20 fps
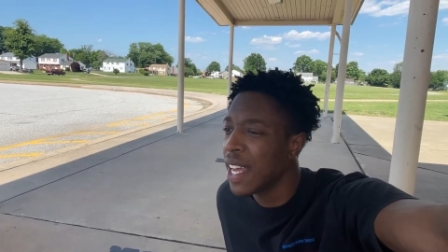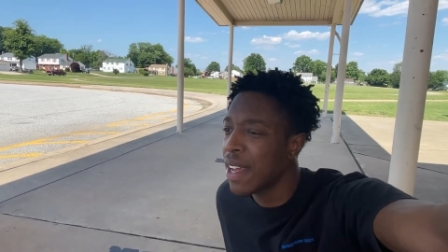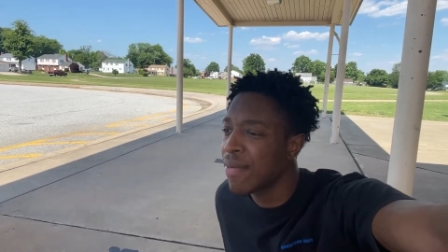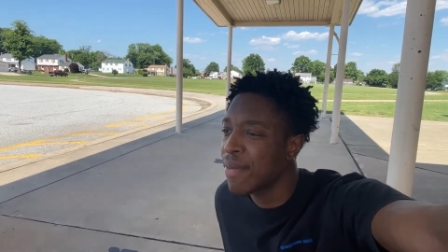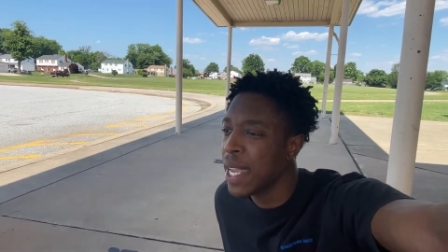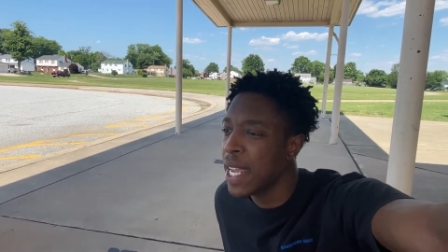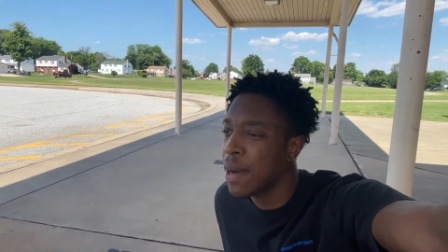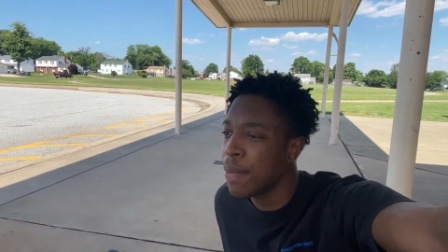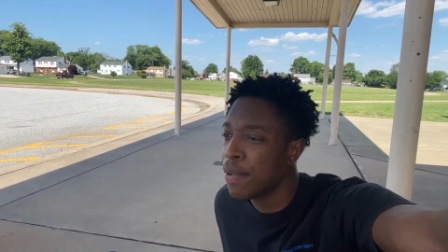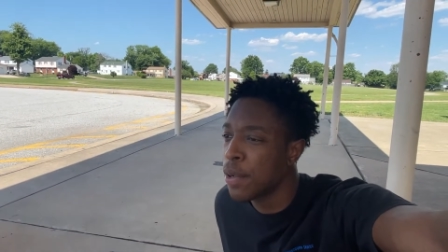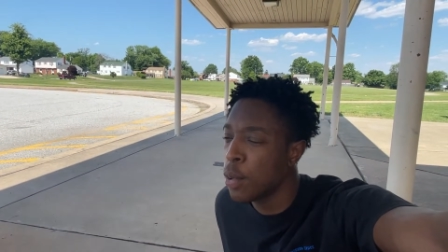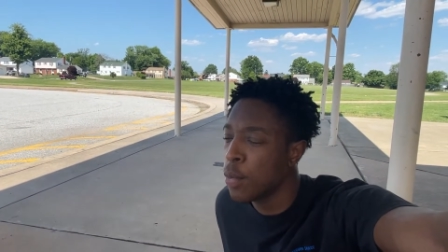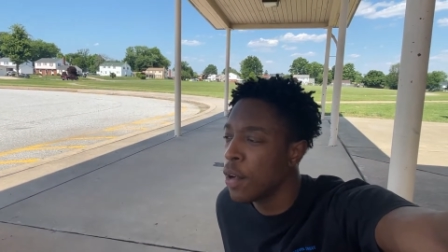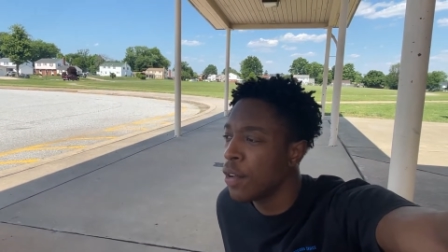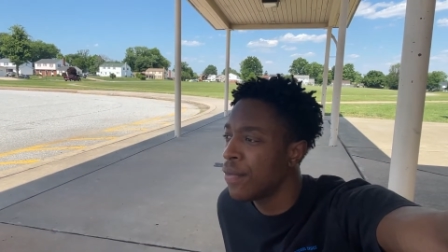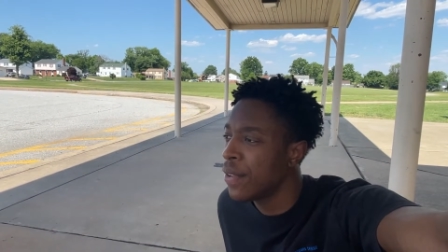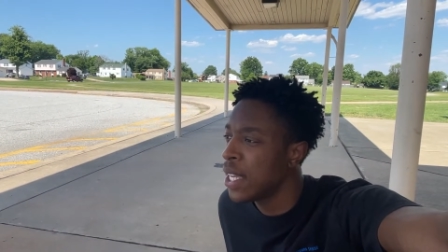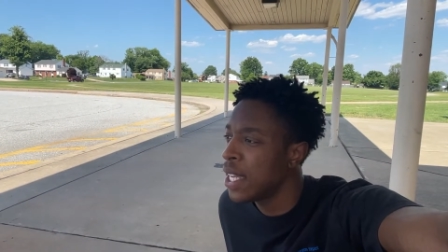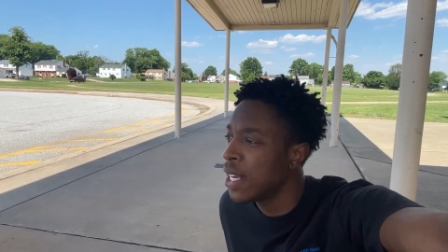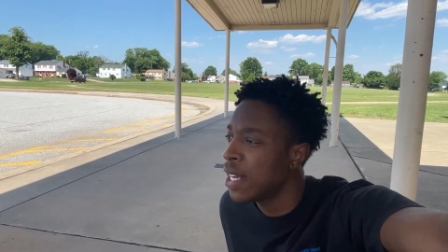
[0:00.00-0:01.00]
I made a
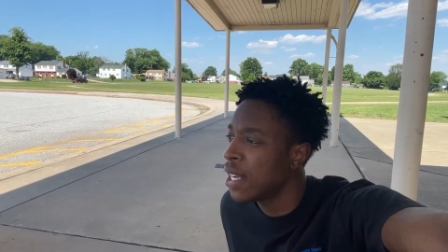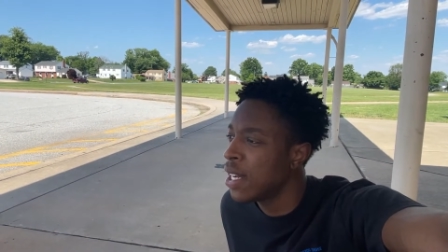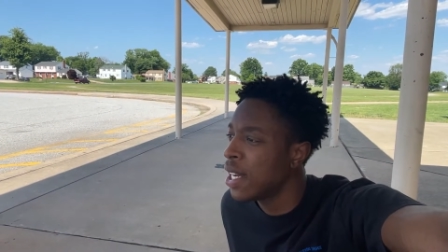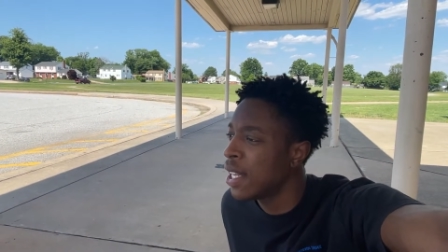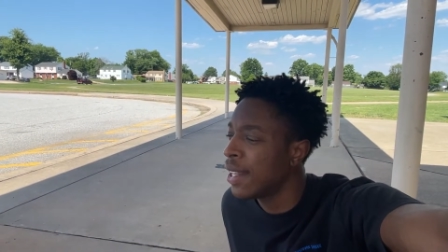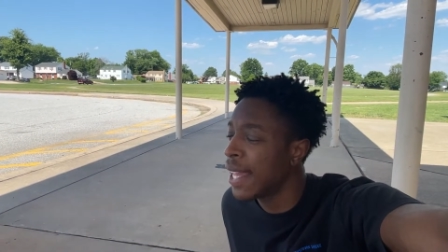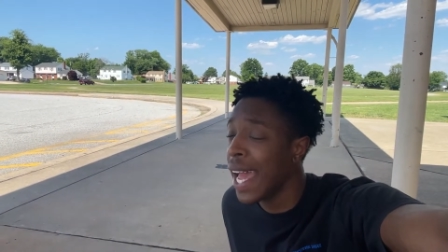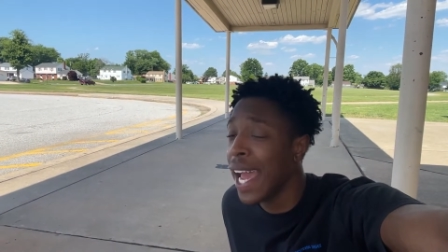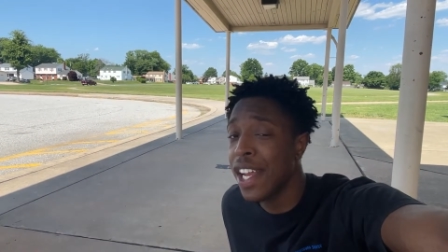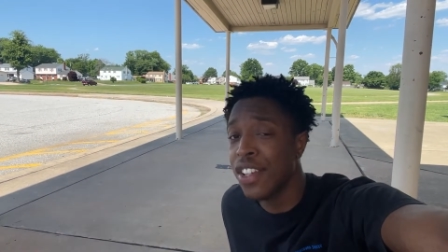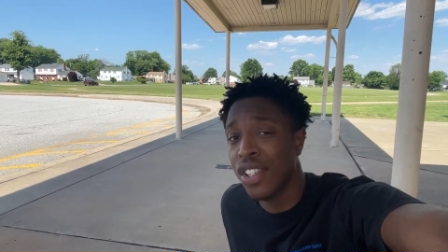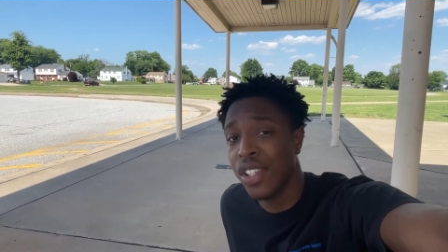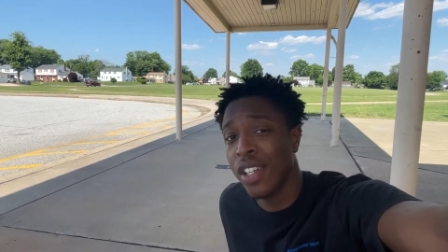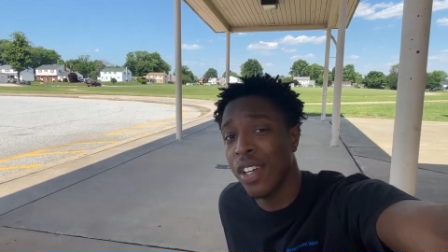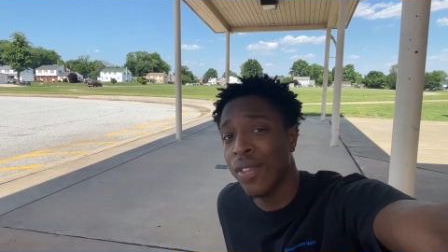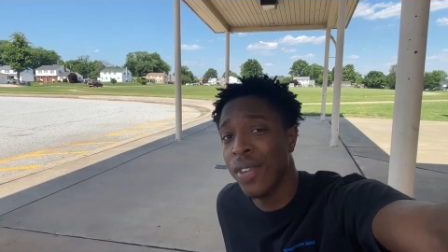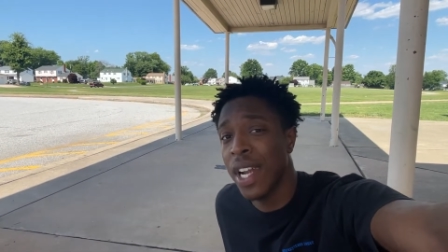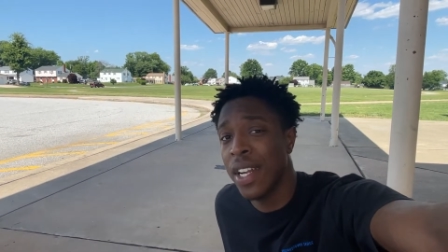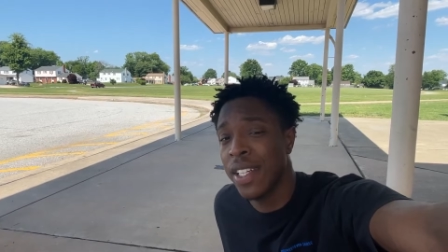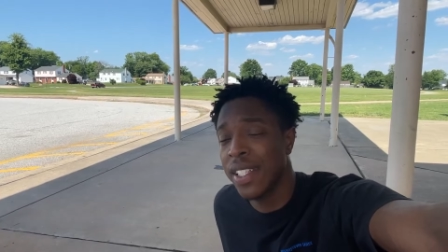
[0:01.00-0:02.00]
promo vid uh, last
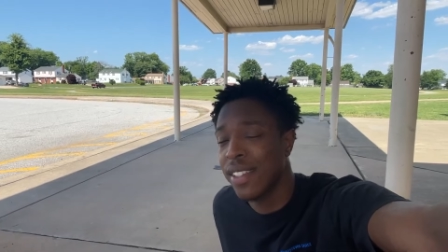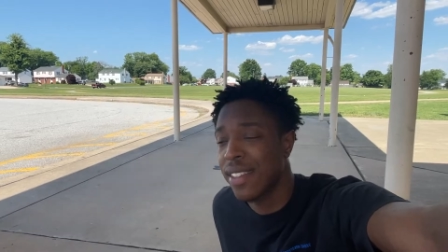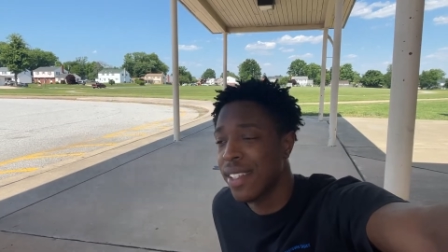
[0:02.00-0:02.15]
year around this